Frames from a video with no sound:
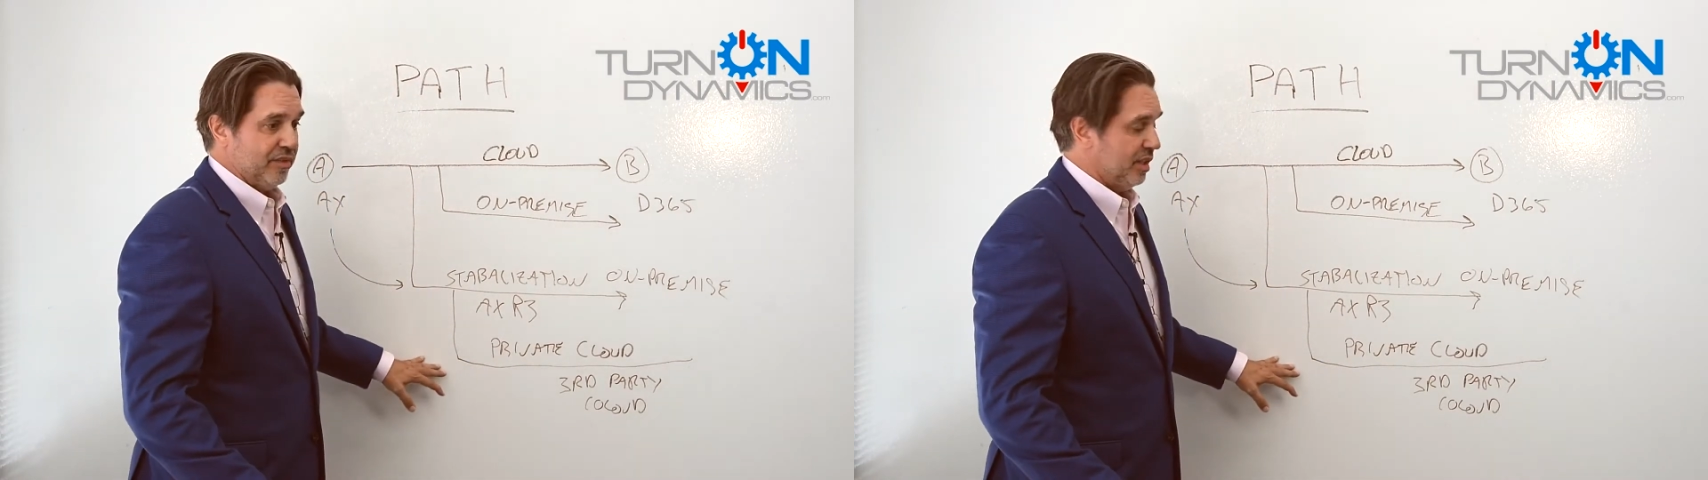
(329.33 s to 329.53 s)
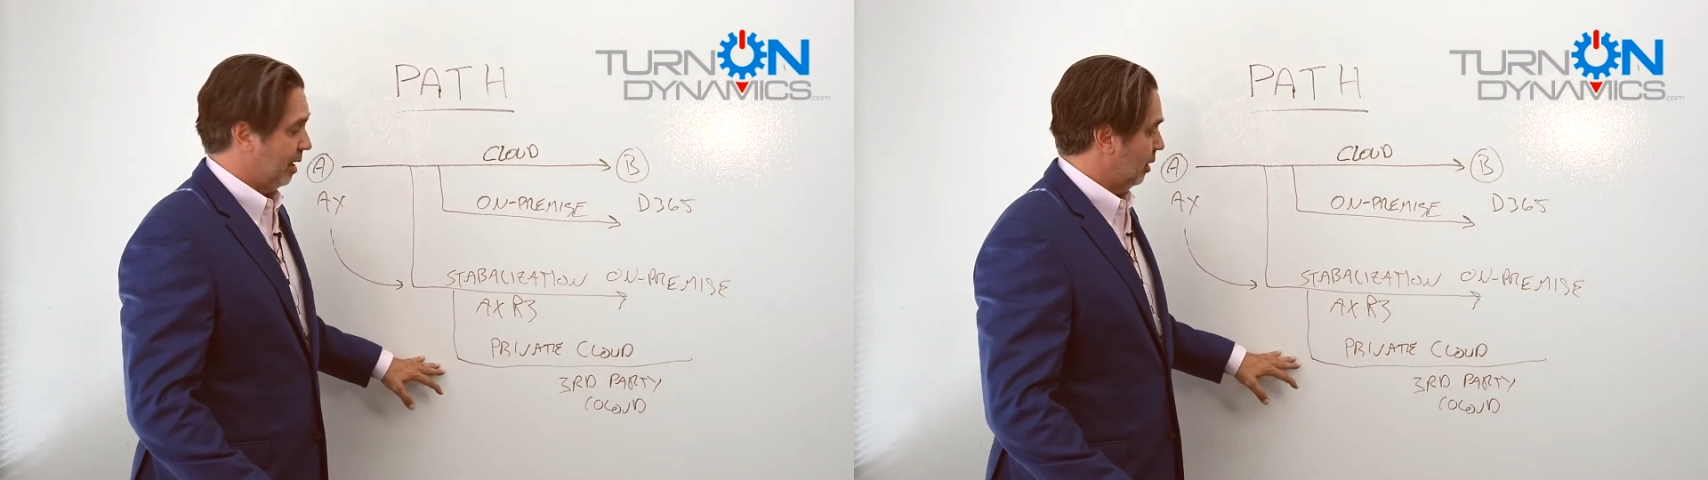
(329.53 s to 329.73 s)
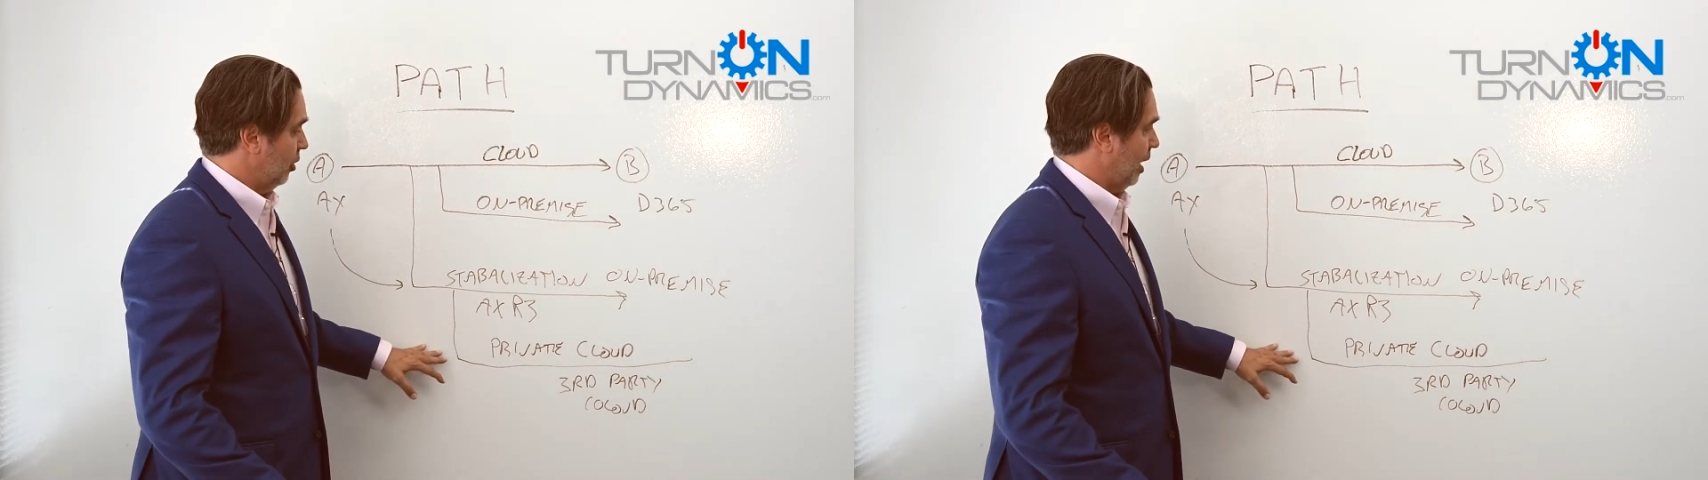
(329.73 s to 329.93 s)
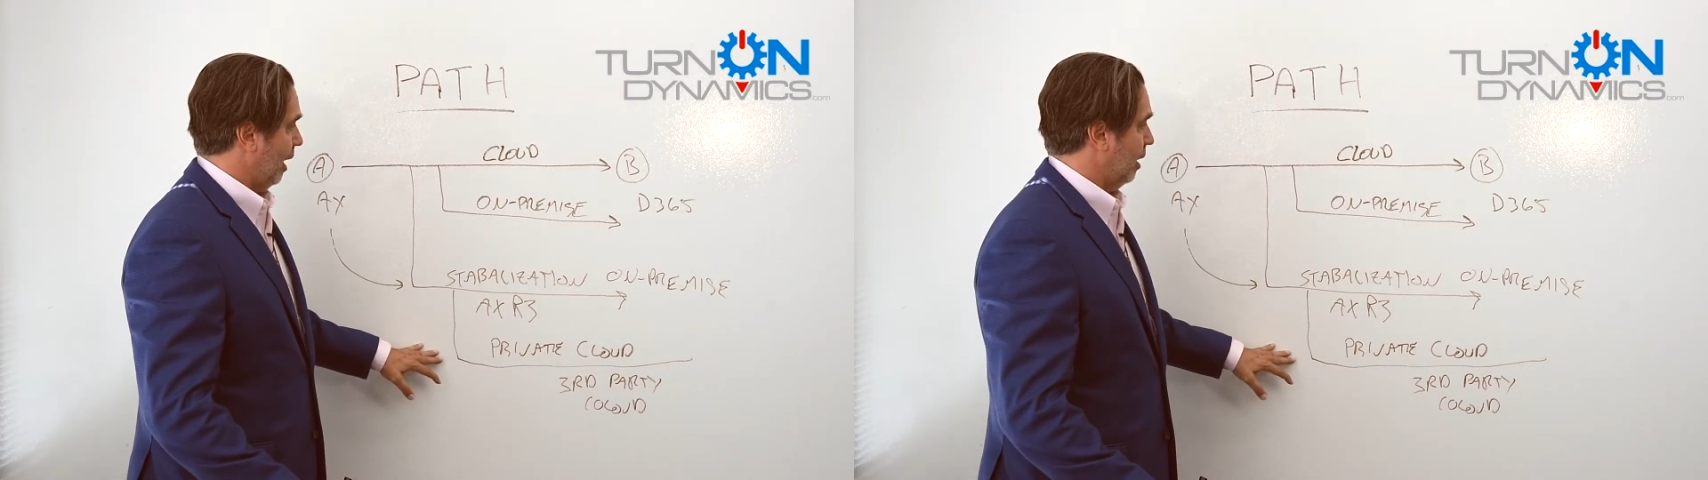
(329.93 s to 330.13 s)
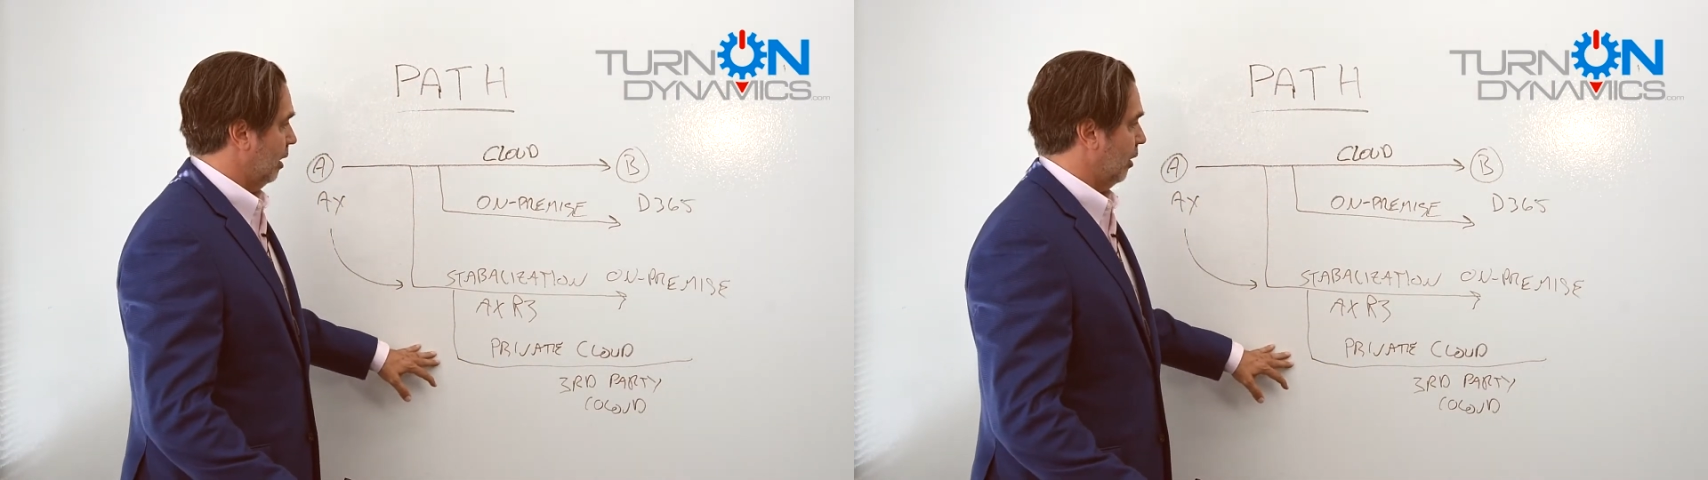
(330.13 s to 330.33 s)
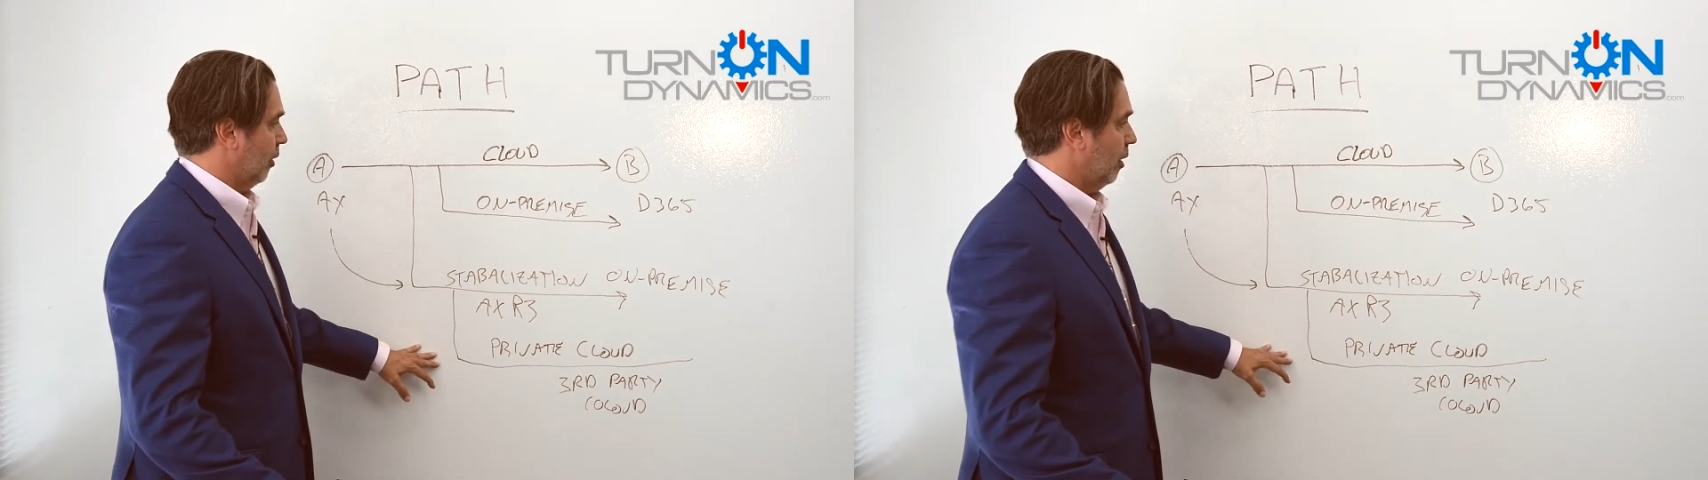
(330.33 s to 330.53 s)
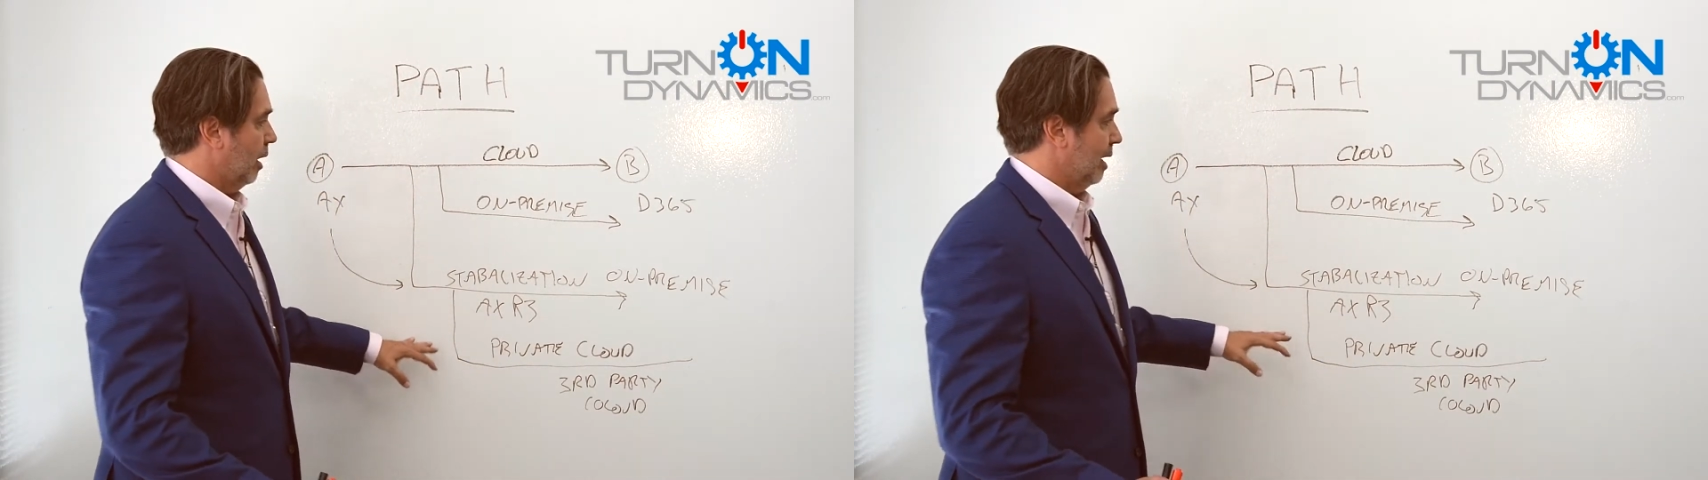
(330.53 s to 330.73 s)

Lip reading: to take a look at here